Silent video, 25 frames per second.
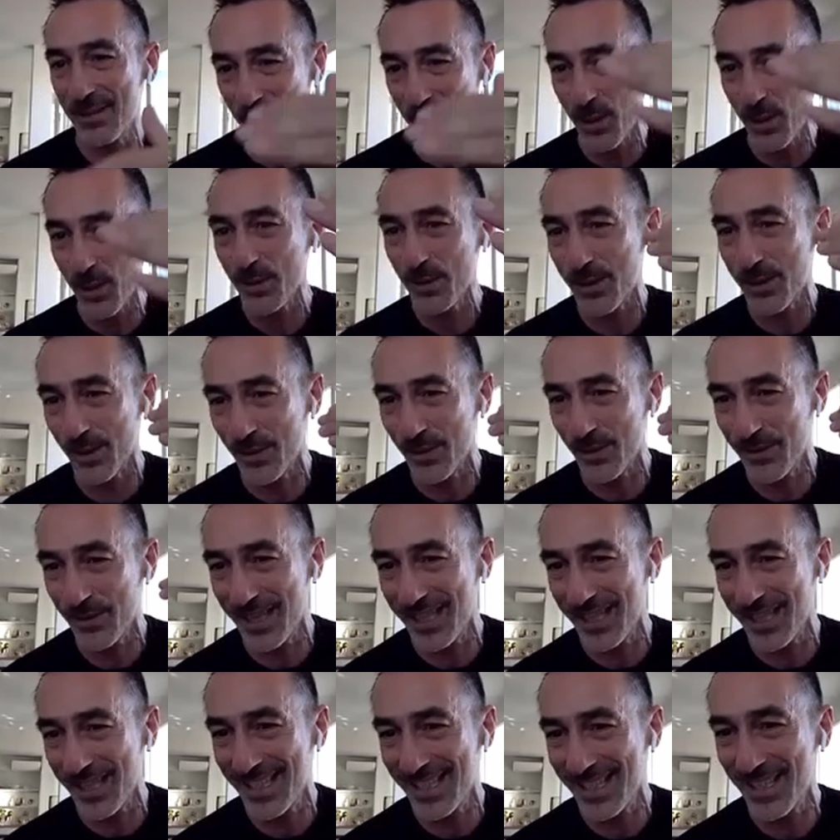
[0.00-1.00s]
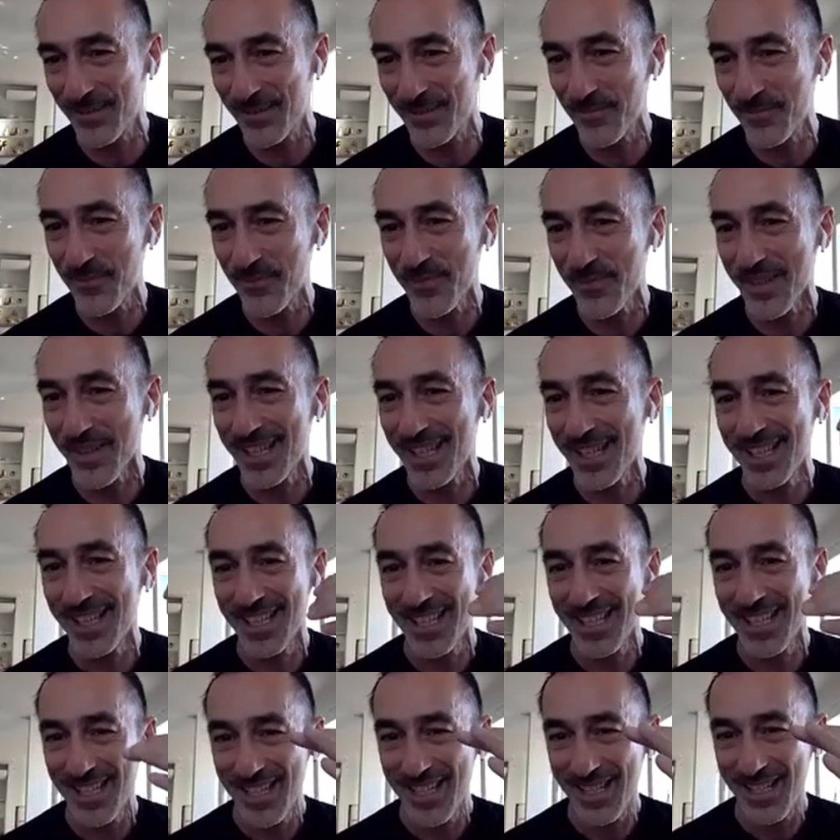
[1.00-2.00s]
most of the um,
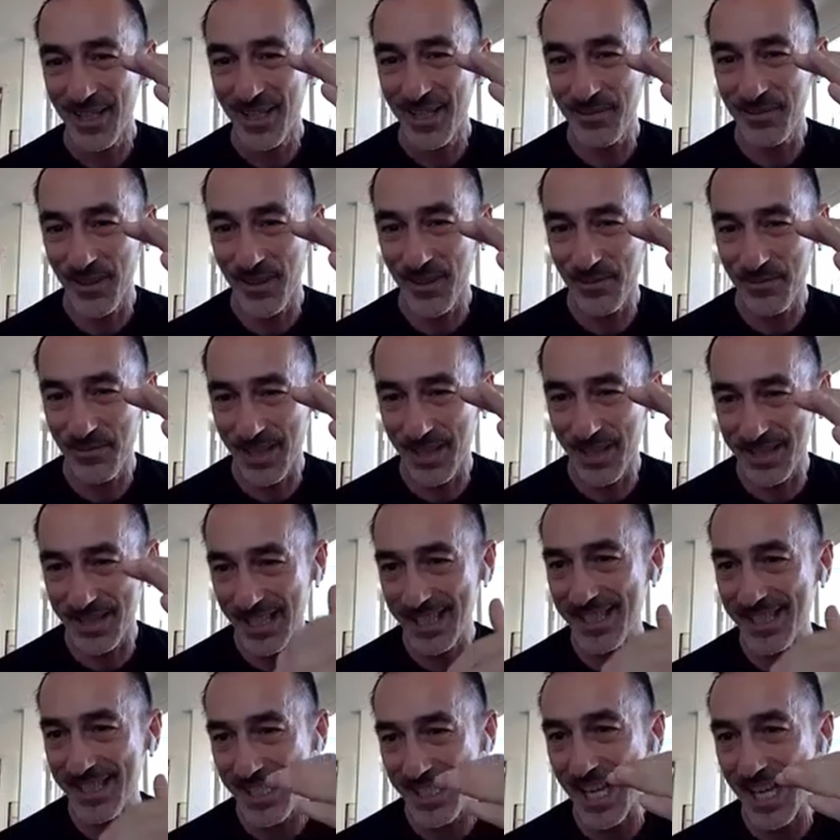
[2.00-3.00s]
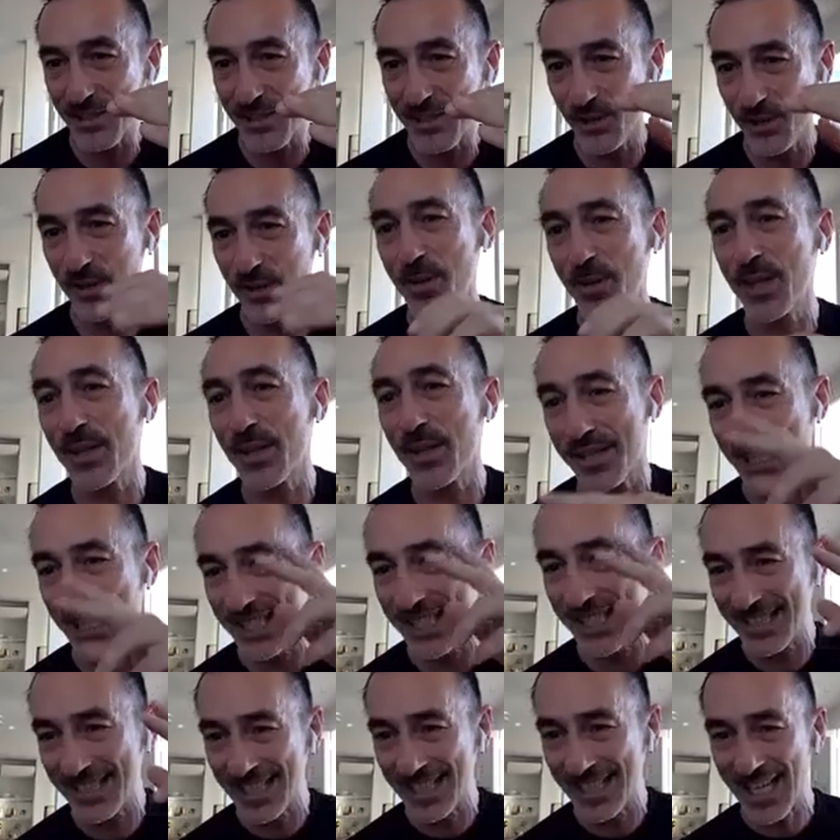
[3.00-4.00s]
of, of, the Greek statues because they
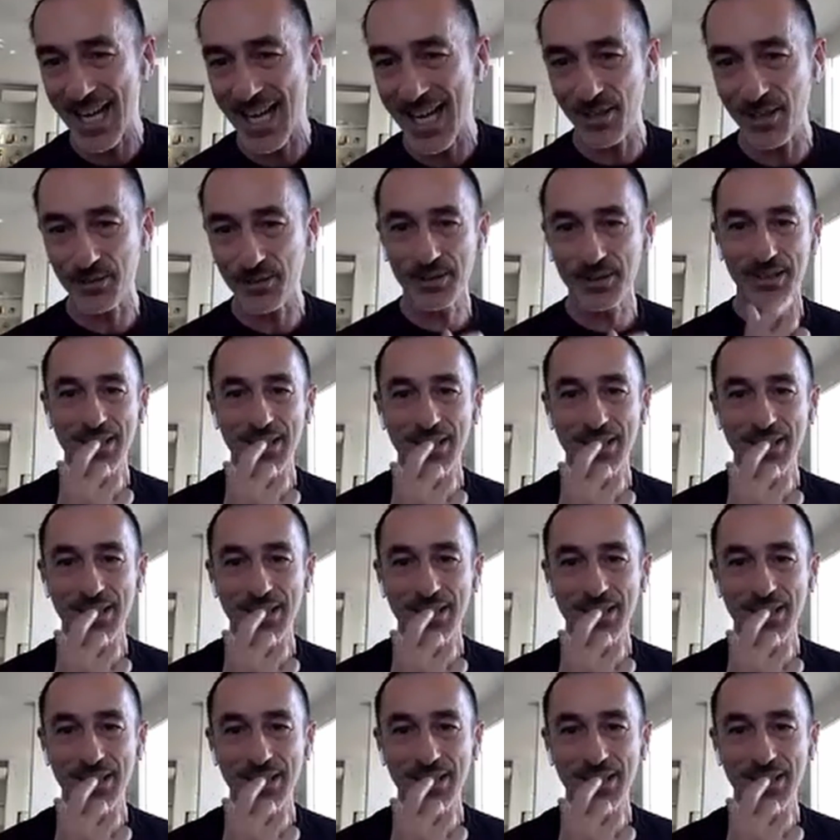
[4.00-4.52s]
stick mm. out.